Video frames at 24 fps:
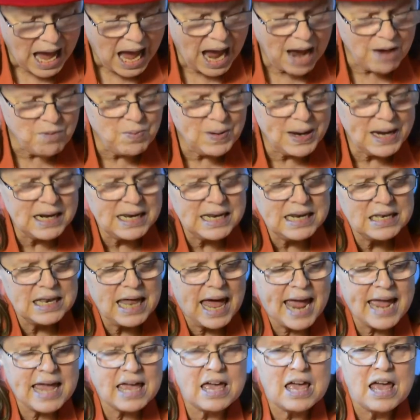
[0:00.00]
I really
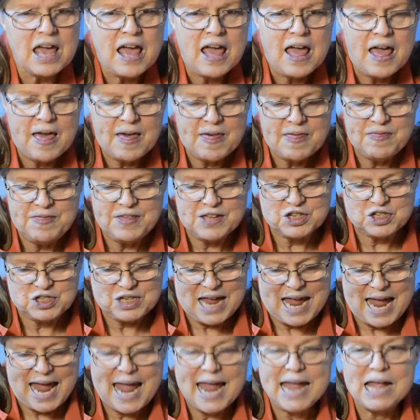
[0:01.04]
like this
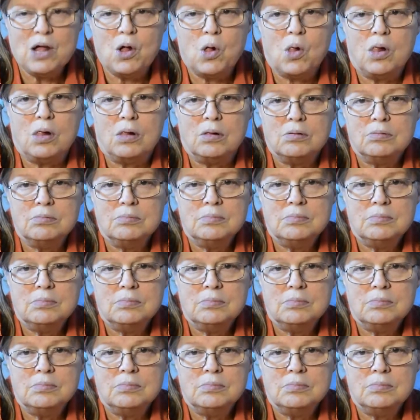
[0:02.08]
angle.